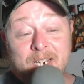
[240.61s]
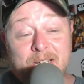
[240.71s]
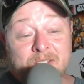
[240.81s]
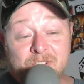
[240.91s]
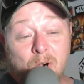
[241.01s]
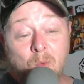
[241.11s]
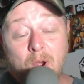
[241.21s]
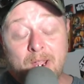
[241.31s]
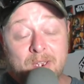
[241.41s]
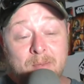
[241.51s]
gets her
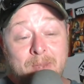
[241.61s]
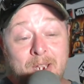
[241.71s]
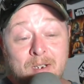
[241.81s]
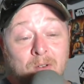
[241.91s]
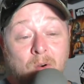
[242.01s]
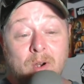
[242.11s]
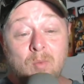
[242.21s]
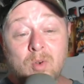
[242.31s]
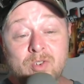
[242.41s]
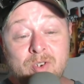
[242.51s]
way, the Mandalorian
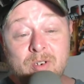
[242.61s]
will